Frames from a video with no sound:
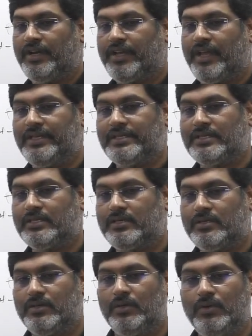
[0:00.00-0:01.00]

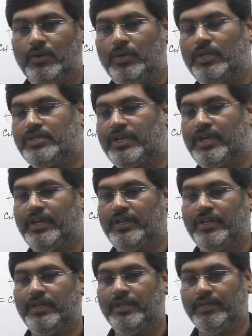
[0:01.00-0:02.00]
case or the second
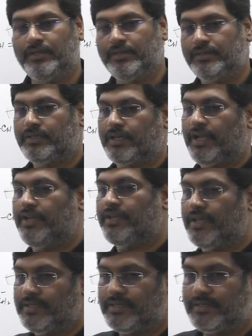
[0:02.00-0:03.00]

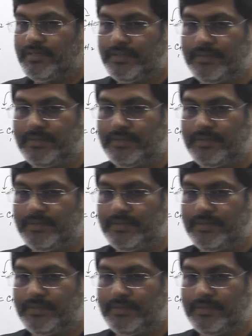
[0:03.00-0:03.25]
case?